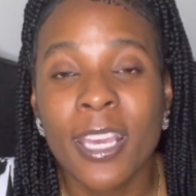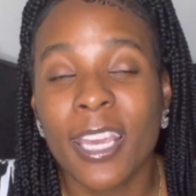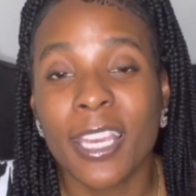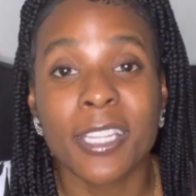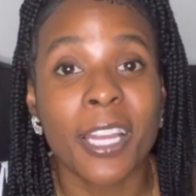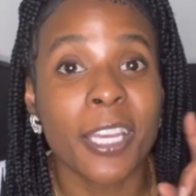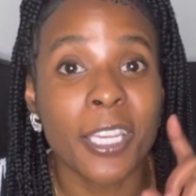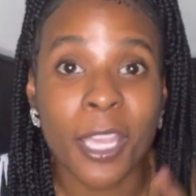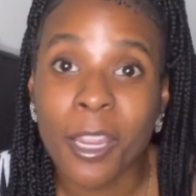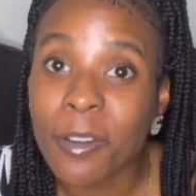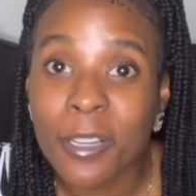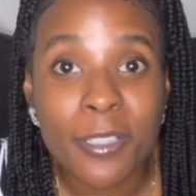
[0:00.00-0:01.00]
And I
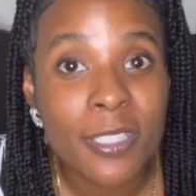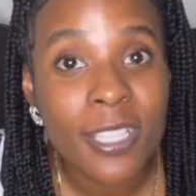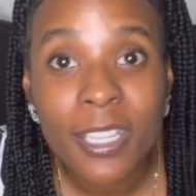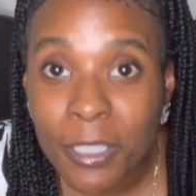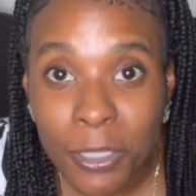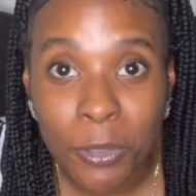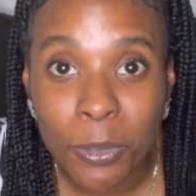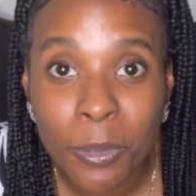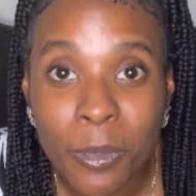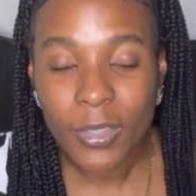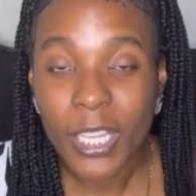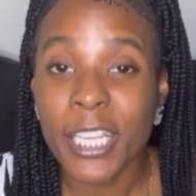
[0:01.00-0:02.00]
guarantee you,
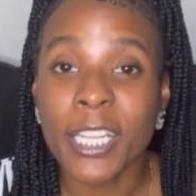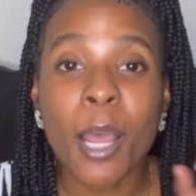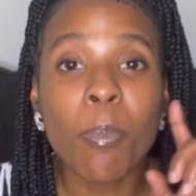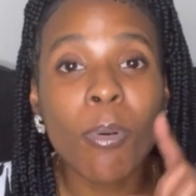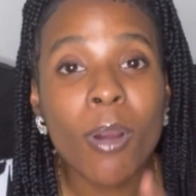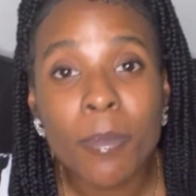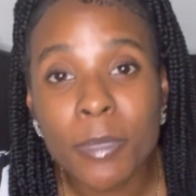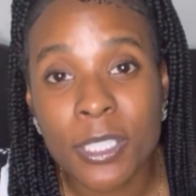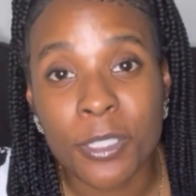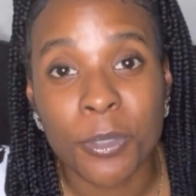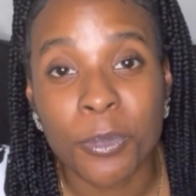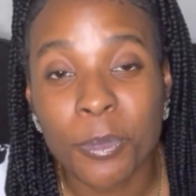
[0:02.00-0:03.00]
and I promise you,